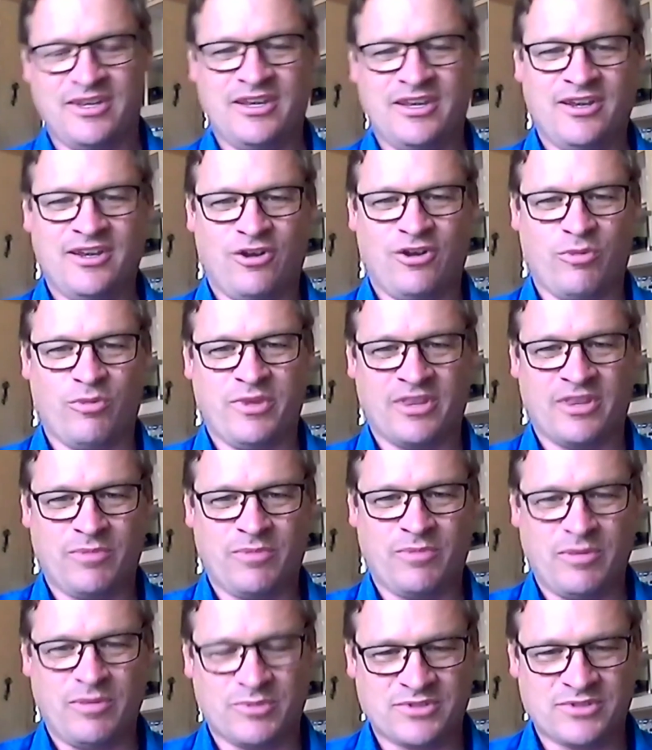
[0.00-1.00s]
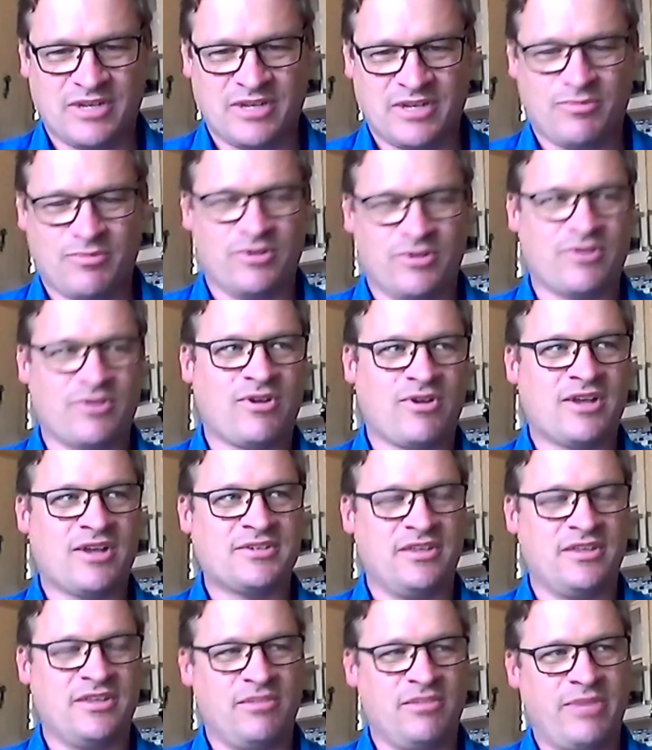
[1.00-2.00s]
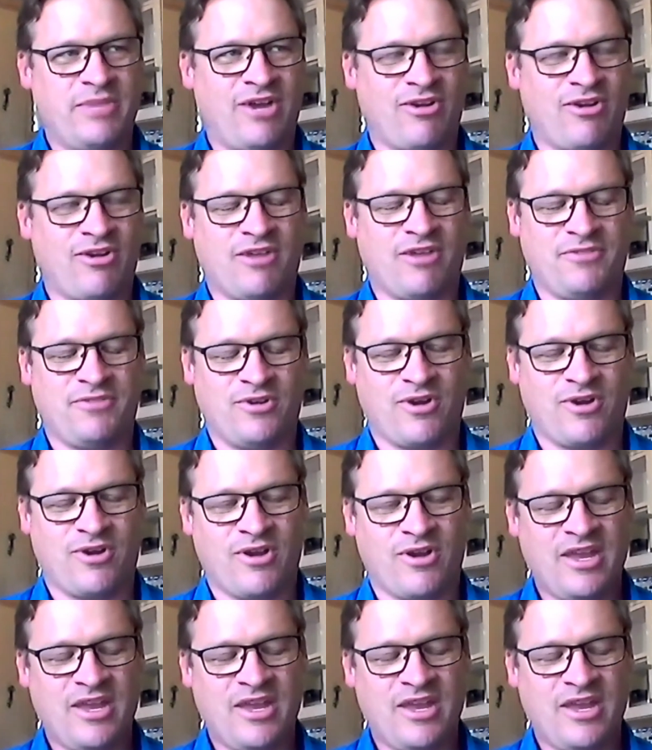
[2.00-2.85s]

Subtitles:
hoping that people stumble across it, the better off you are.